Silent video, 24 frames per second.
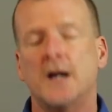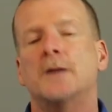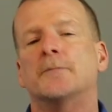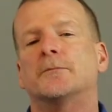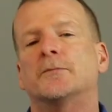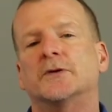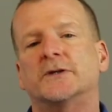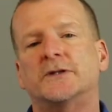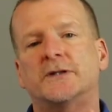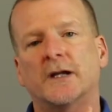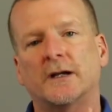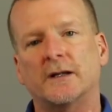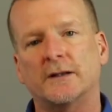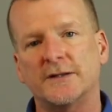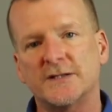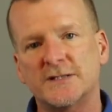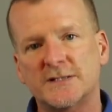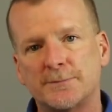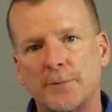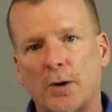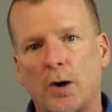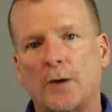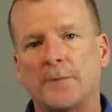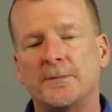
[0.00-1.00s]
particularly
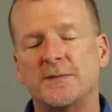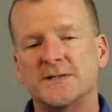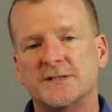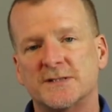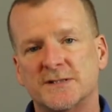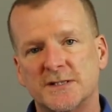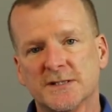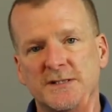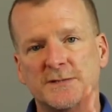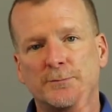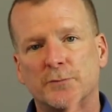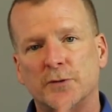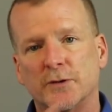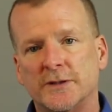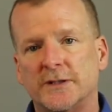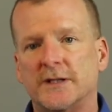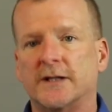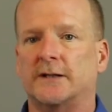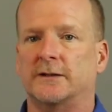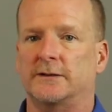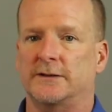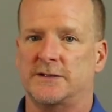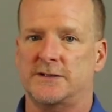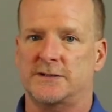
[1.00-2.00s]
small businesses,
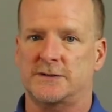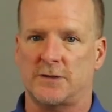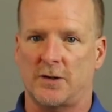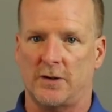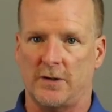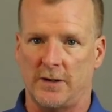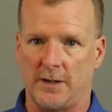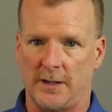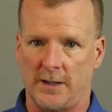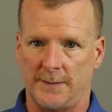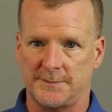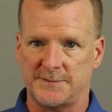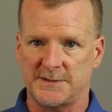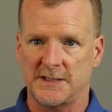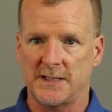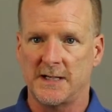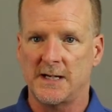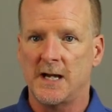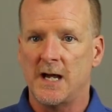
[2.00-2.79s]
particularly startups.